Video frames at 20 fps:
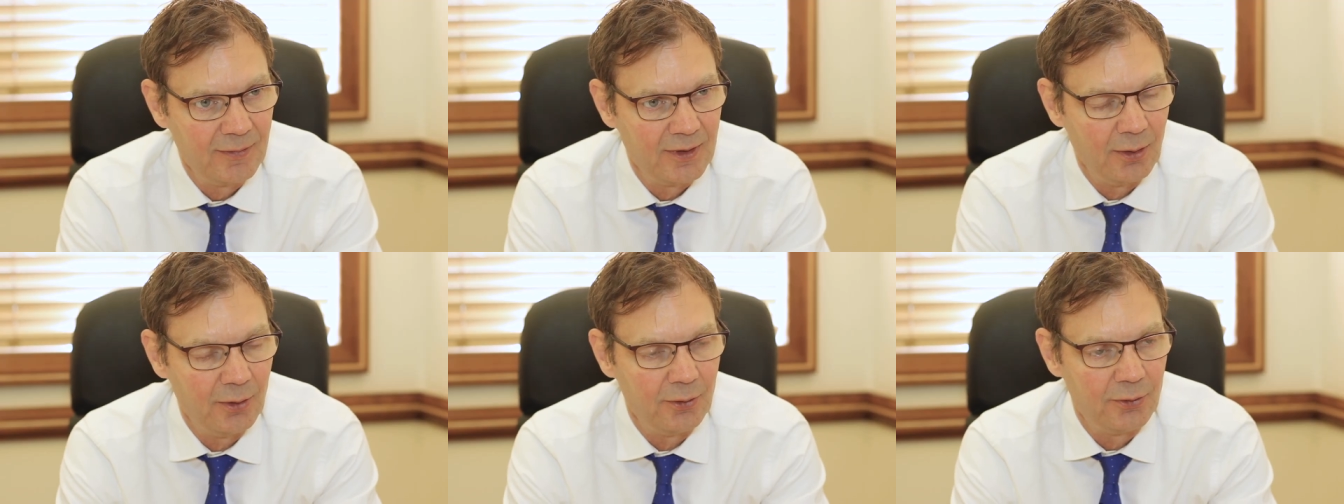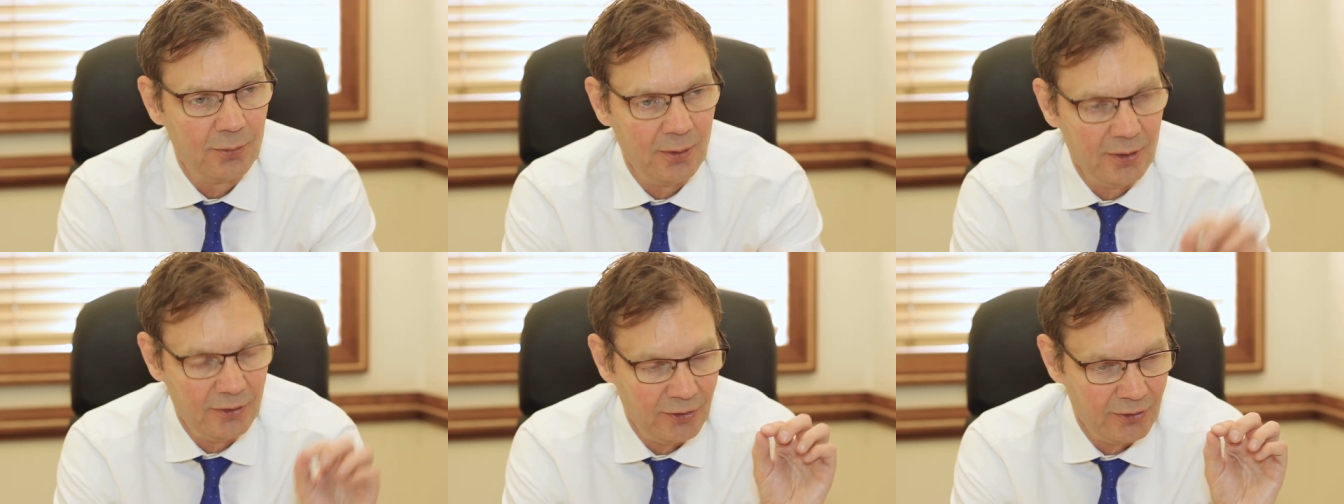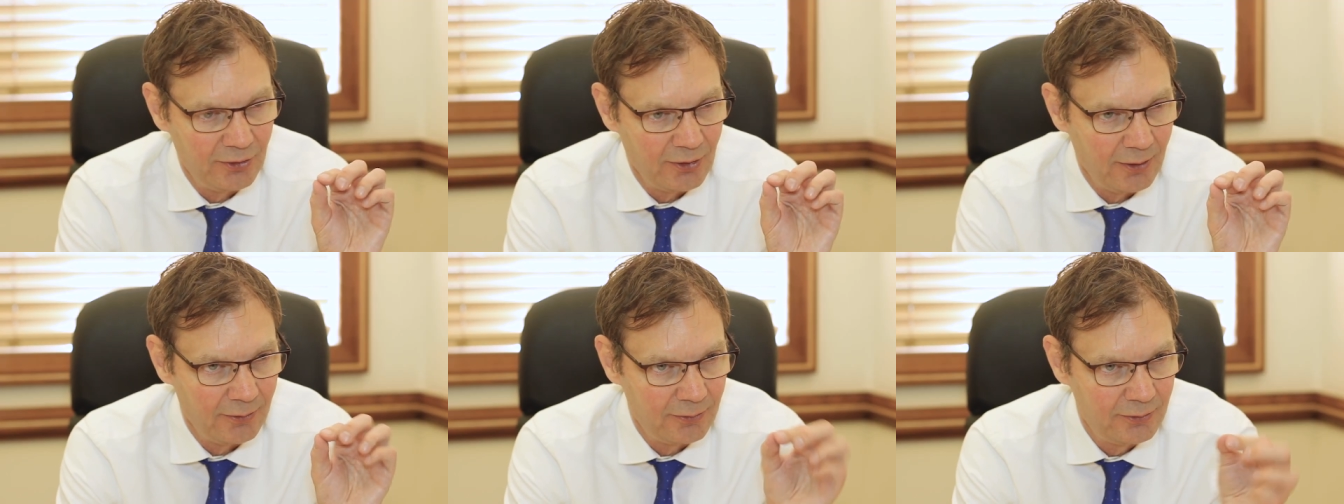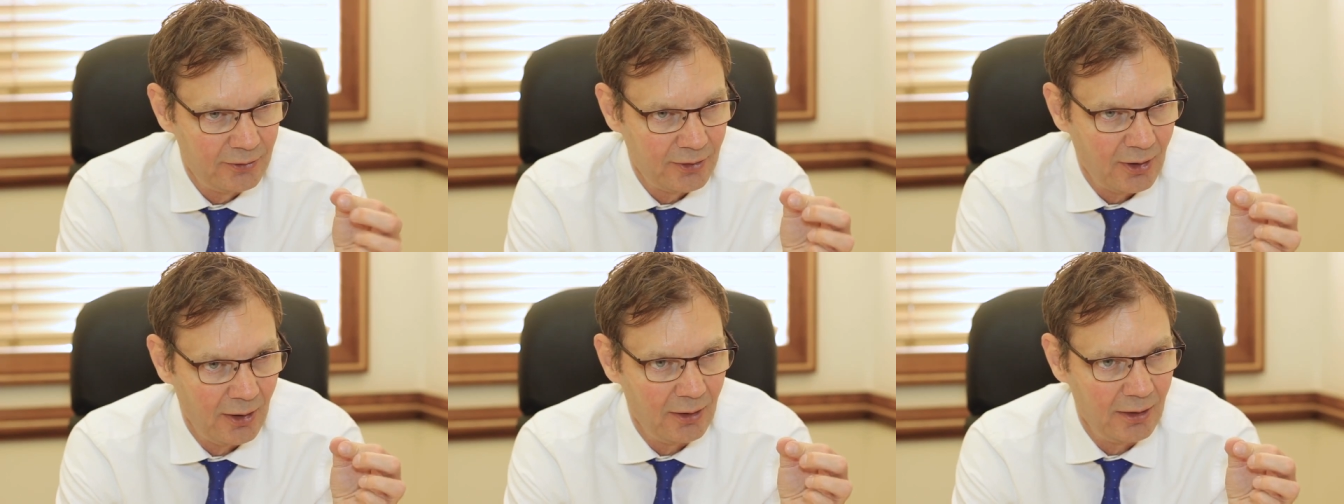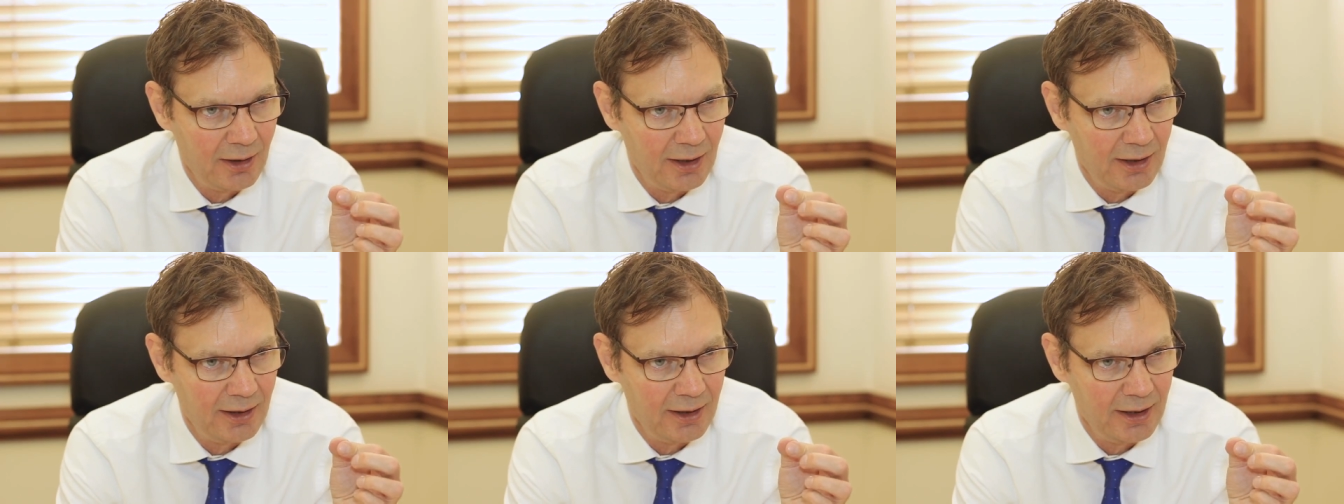So it switches off
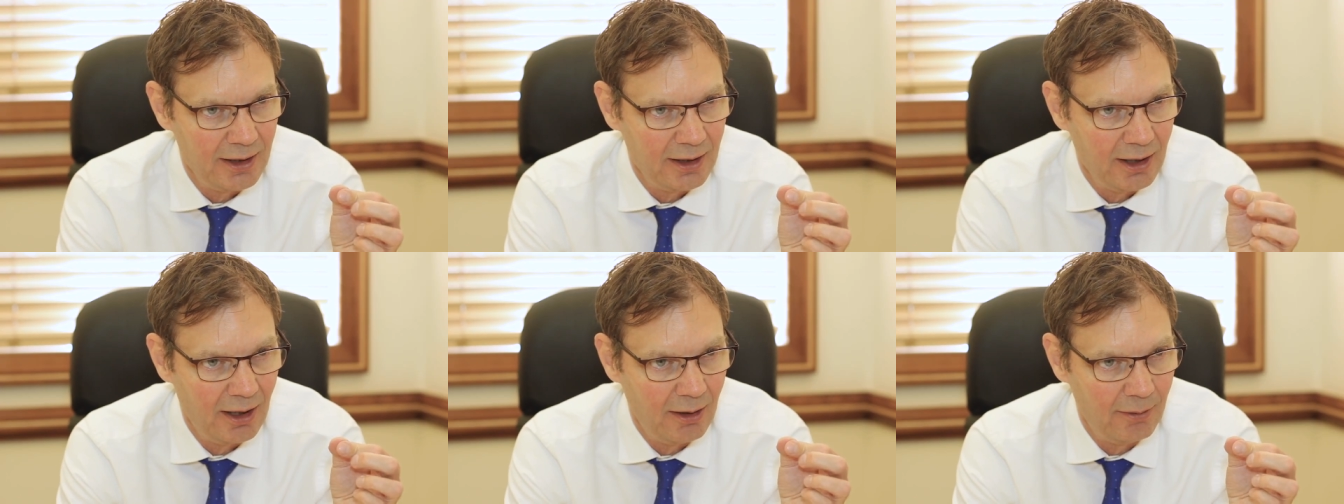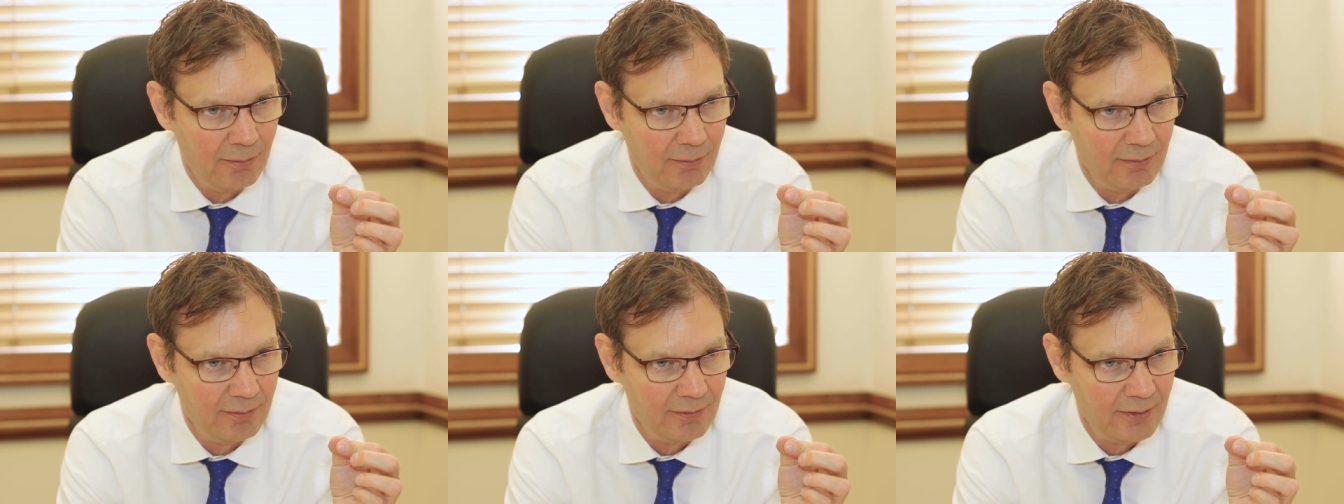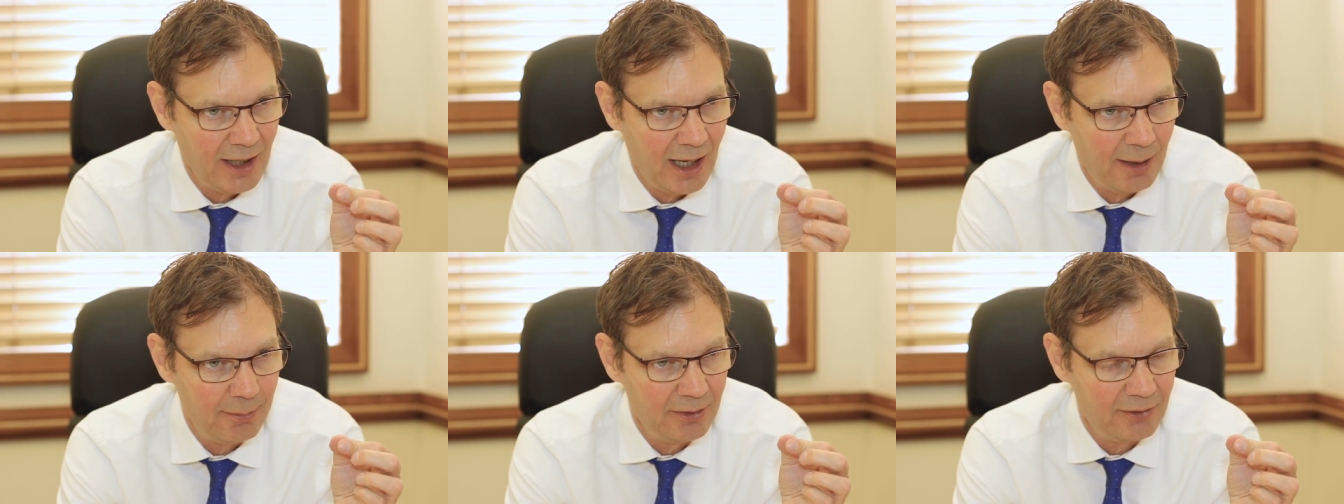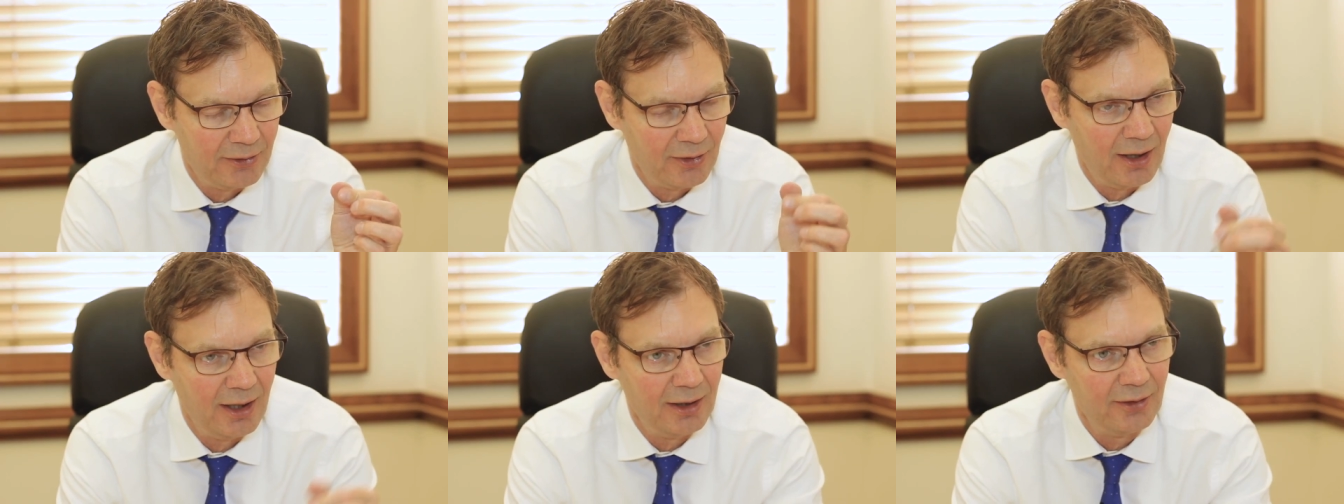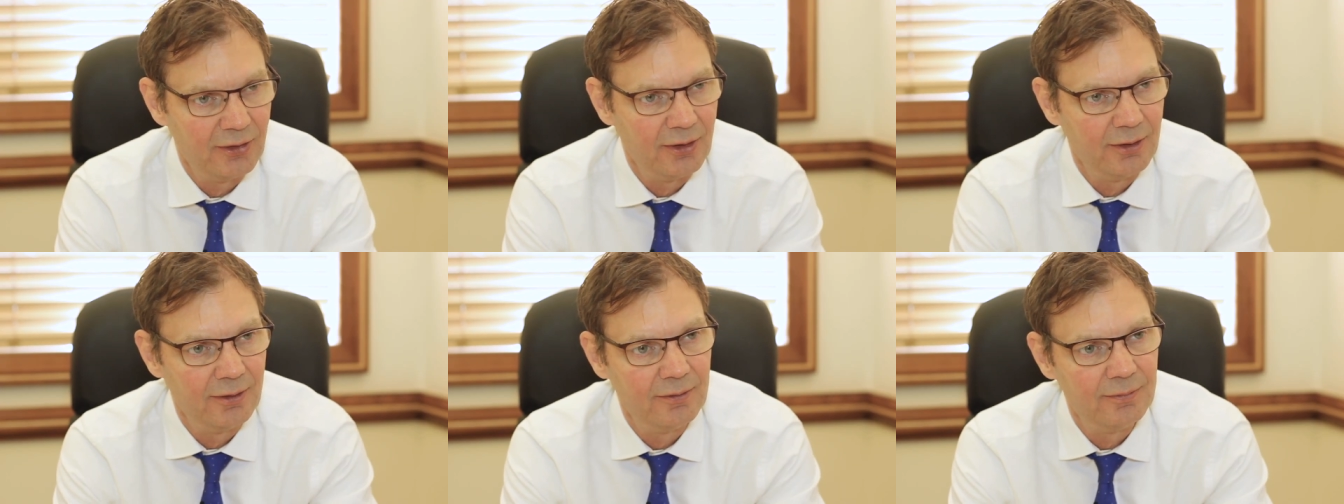totally the
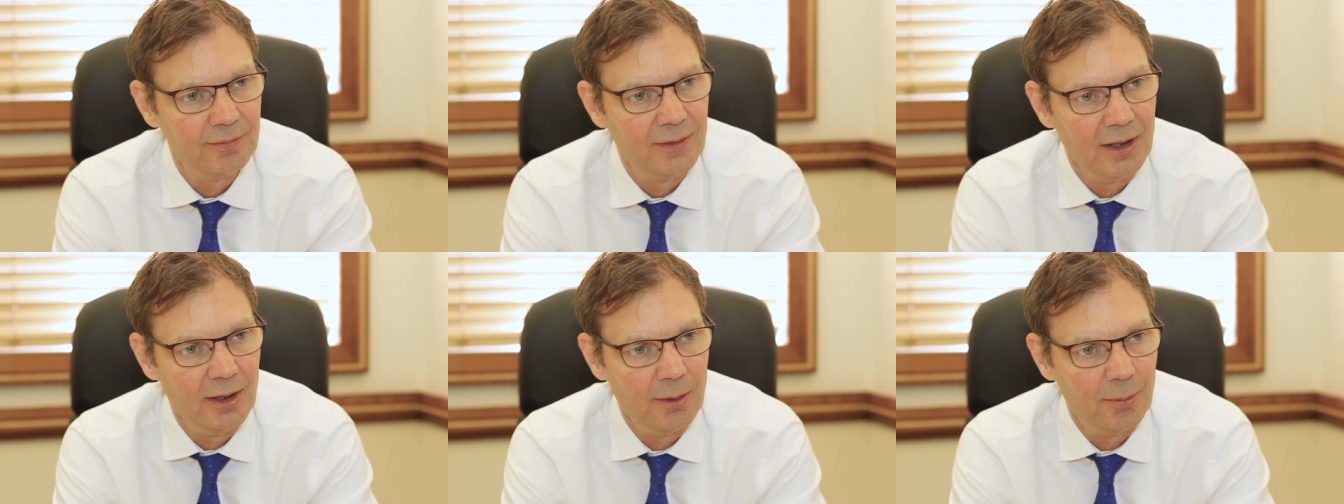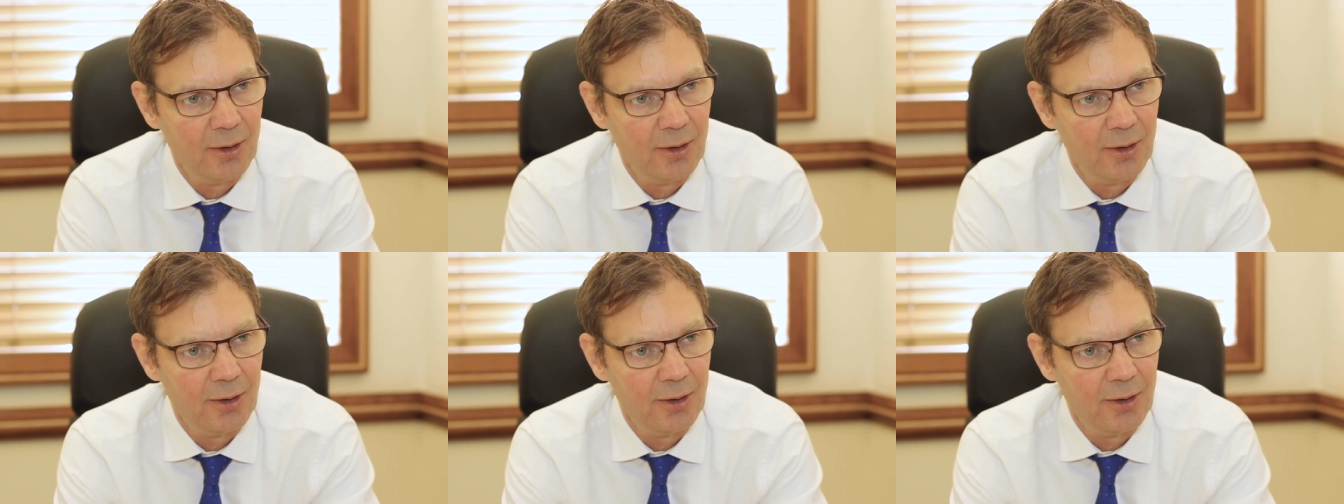appetite in